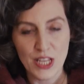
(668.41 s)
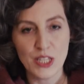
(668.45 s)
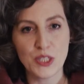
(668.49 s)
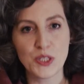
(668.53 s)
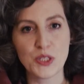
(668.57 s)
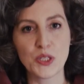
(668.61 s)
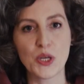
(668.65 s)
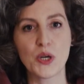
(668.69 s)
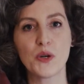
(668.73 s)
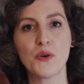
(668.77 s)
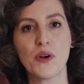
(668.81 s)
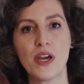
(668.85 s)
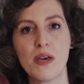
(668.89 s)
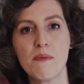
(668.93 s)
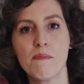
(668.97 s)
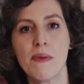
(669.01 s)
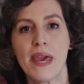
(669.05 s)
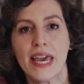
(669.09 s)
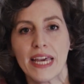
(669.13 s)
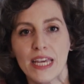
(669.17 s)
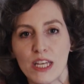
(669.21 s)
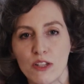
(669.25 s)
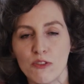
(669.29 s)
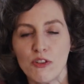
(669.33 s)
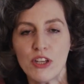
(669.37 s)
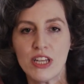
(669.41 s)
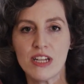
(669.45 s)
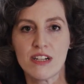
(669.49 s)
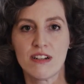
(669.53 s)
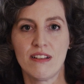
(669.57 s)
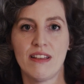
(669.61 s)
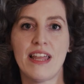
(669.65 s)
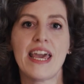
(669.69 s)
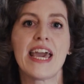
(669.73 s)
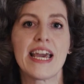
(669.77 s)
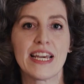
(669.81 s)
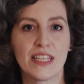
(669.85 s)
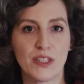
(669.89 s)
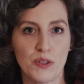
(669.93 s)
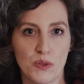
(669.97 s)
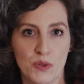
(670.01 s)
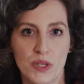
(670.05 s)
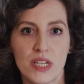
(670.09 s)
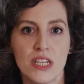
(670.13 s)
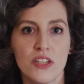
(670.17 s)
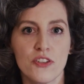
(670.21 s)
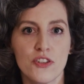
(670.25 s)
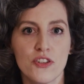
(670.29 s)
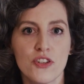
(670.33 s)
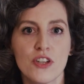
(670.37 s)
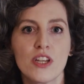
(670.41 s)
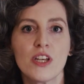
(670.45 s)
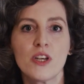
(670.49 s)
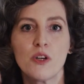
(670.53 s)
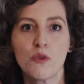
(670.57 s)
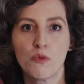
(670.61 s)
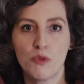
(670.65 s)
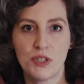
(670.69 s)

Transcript: So a peculiar language